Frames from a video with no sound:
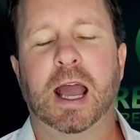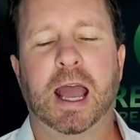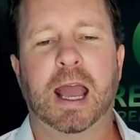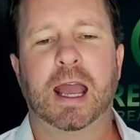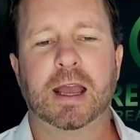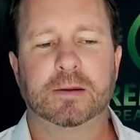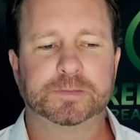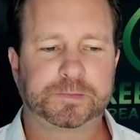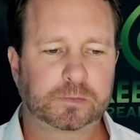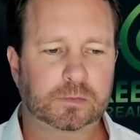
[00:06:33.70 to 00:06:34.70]
a
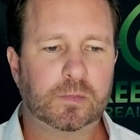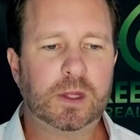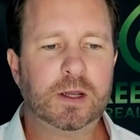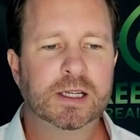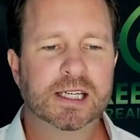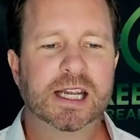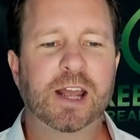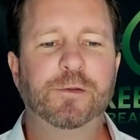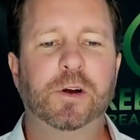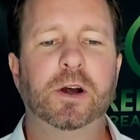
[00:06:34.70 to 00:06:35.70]

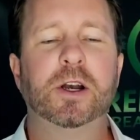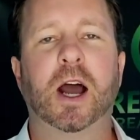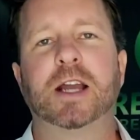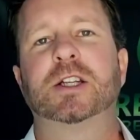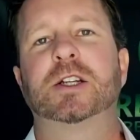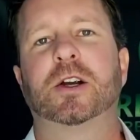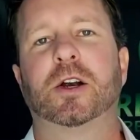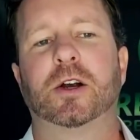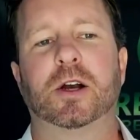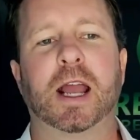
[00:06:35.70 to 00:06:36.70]
safer,
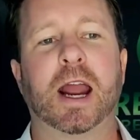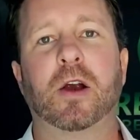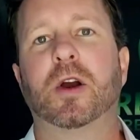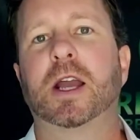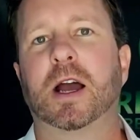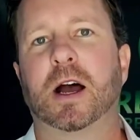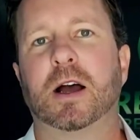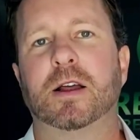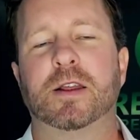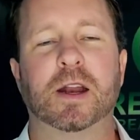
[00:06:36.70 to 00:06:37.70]
nicer
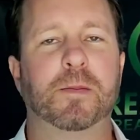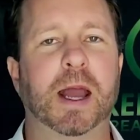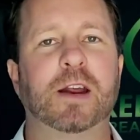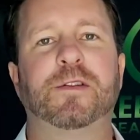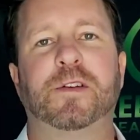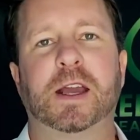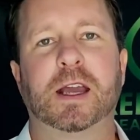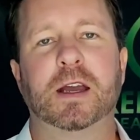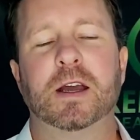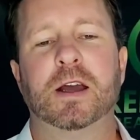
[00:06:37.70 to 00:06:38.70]
area than
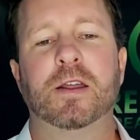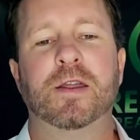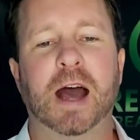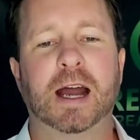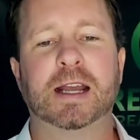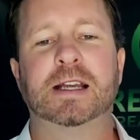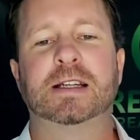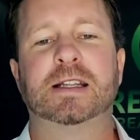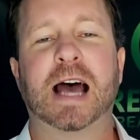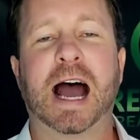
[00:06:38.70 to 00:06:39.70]
Menifee that
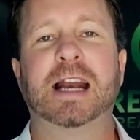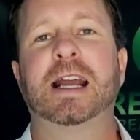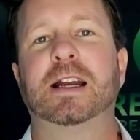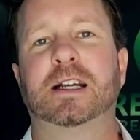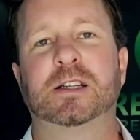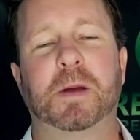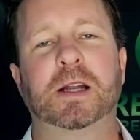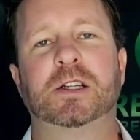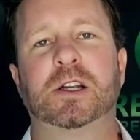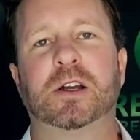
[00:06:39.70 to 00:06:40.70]
is that
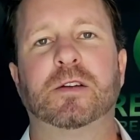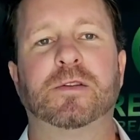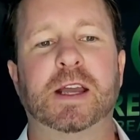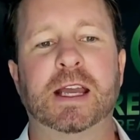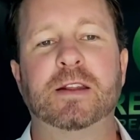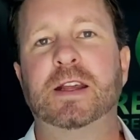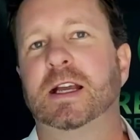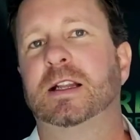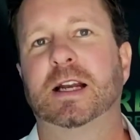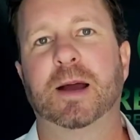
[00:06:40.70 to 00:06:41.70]
inexpensive in the
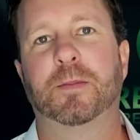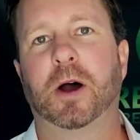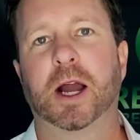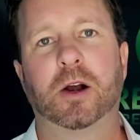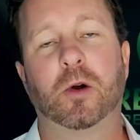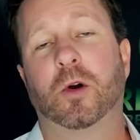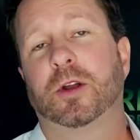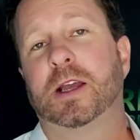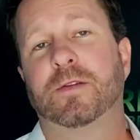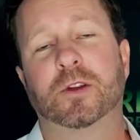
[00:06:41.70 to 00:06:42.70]
Inland Empire
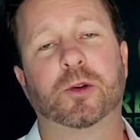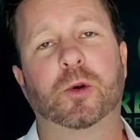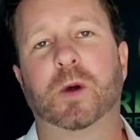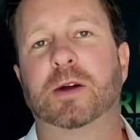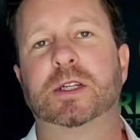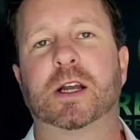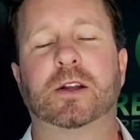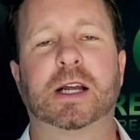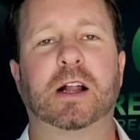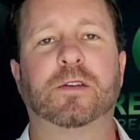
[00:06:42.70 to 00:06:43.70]
or even throughout
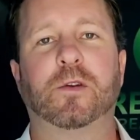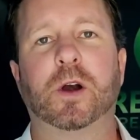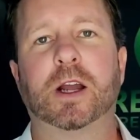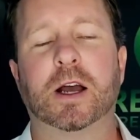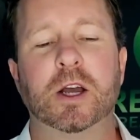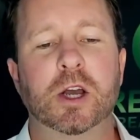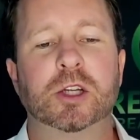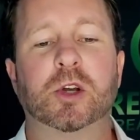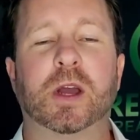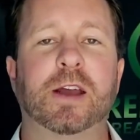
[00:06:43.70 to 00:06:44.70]
Southern California.
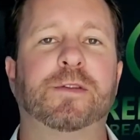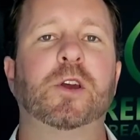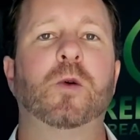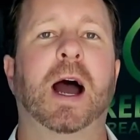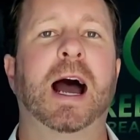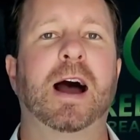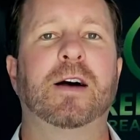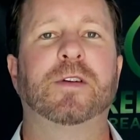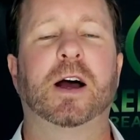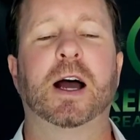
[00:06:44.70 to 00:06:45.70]
So if you
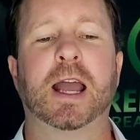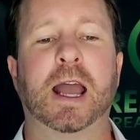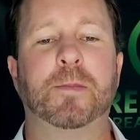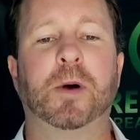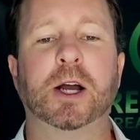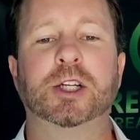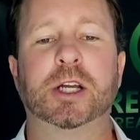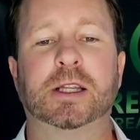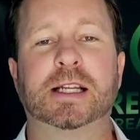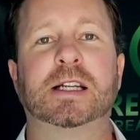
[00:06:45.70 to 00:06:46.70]
have a
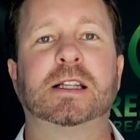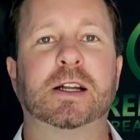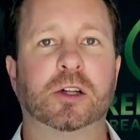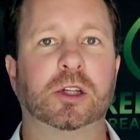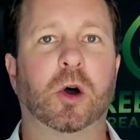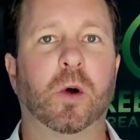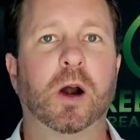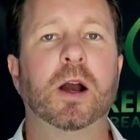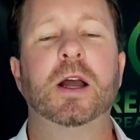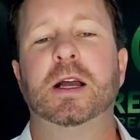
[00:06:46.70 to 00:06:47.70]
budget that's a little
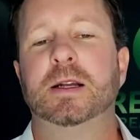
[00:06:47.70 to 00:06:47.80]
lower,